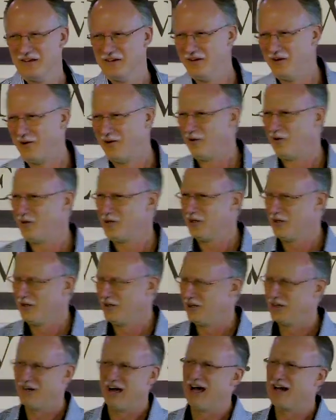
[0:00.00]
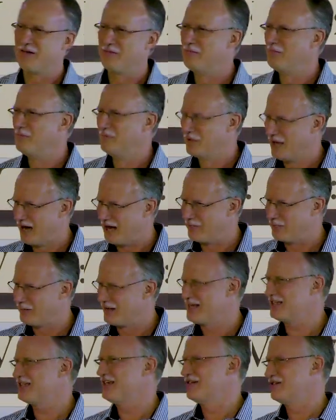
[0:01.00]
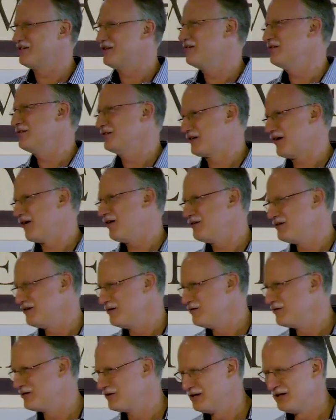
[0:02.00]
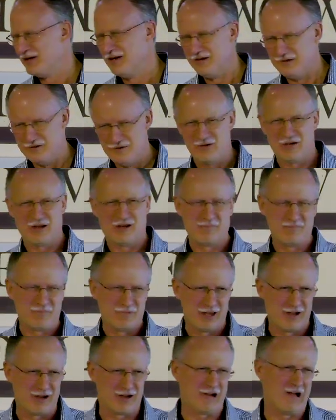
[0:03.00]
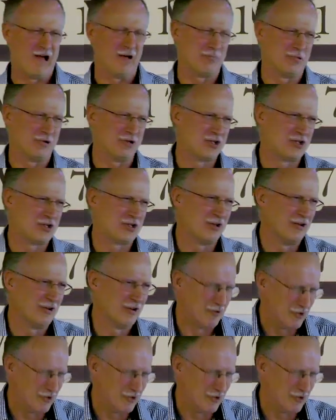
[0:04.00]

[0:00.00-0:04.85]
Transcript: No, God, God blesses you so you, you can accomplish